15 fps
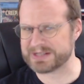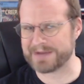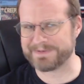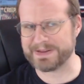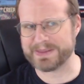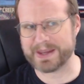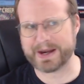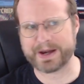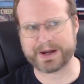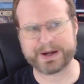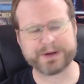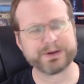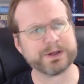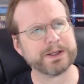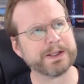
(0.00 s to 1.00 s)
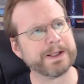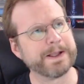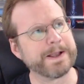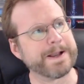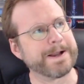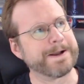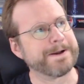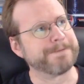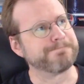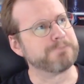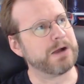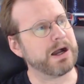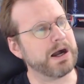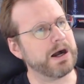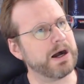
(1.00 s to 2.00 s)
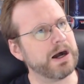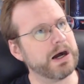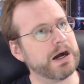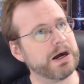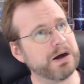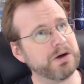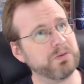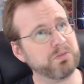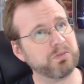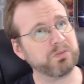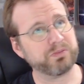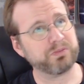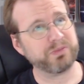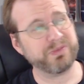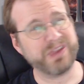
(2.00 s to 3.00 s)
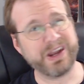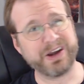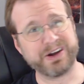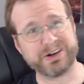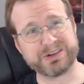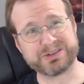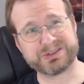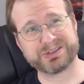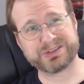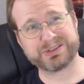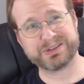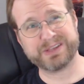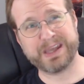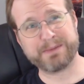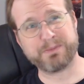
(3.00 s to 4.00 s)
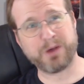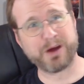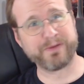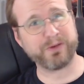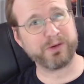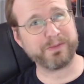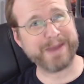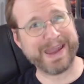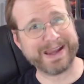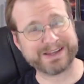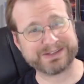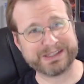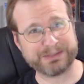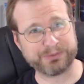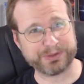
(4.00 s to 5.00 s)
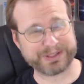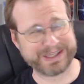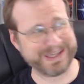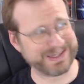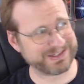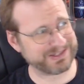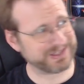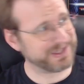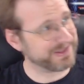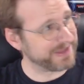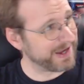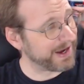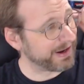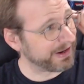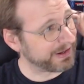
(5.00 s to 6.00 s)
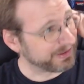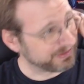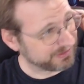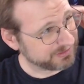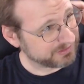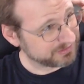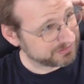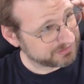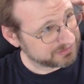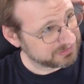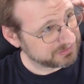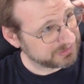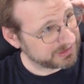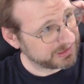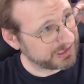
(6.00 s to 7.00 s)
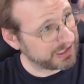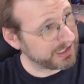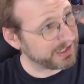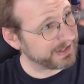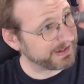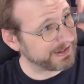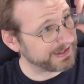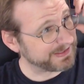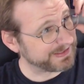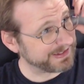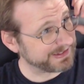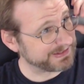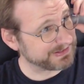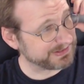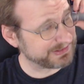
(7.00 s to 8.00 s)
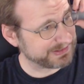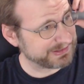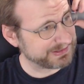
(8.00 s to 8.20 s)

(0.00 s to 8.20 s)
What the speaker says: in there. There's that Marvel magazine with Kiss in there, I think is